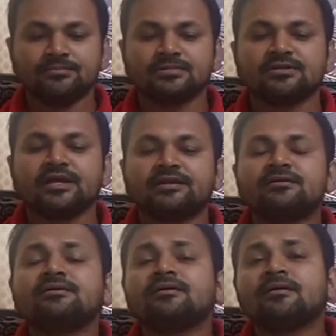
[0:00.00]
Then,
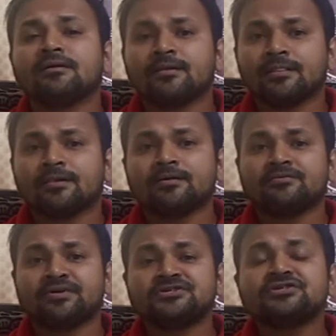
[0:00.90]

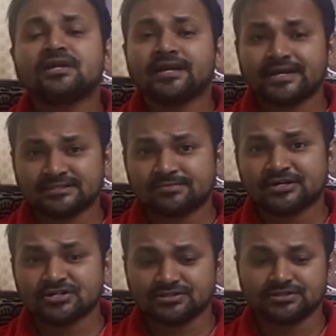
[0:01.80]
facial
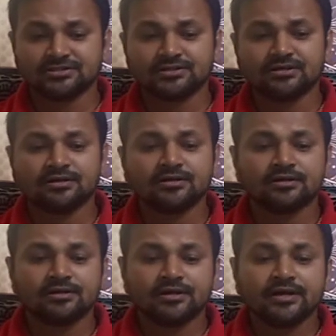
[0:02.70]
expressions.
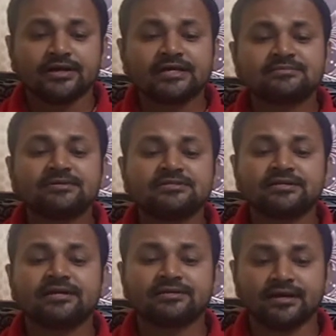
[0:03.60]
It has been
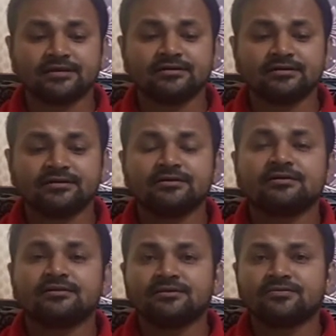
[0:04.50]
said that
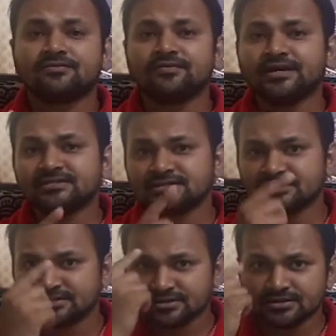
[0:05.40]
the
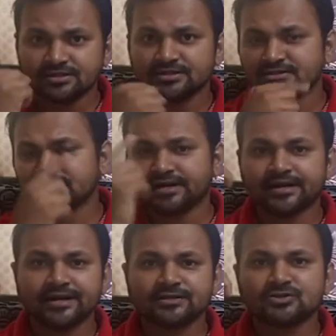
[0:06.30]
face is the
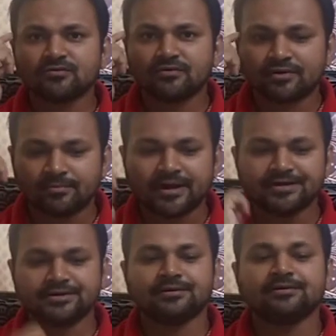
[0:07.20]
index of our
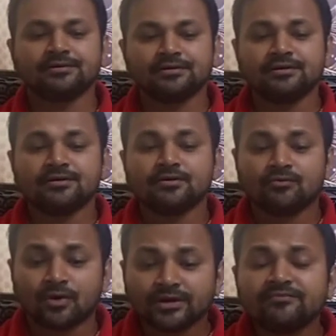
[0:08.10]
mind.
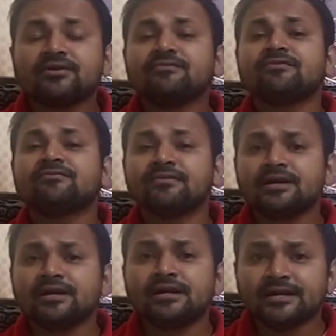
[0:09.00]
Whatever we
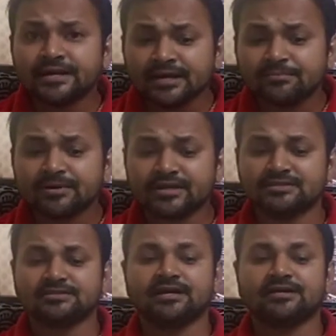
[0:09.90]
feel deep
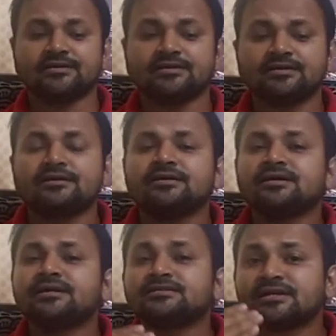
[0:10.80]
inside
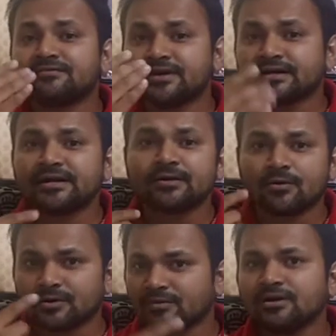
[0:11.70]
is reflected
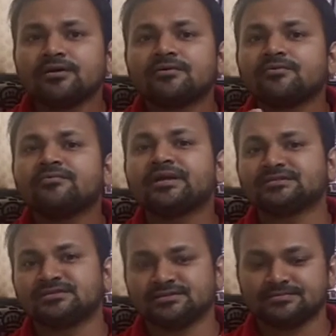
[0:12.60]
on our
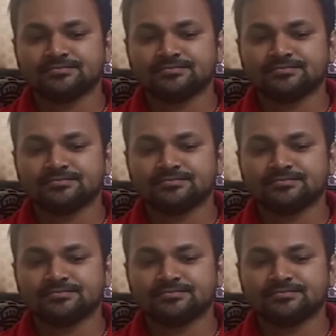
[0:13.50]
face.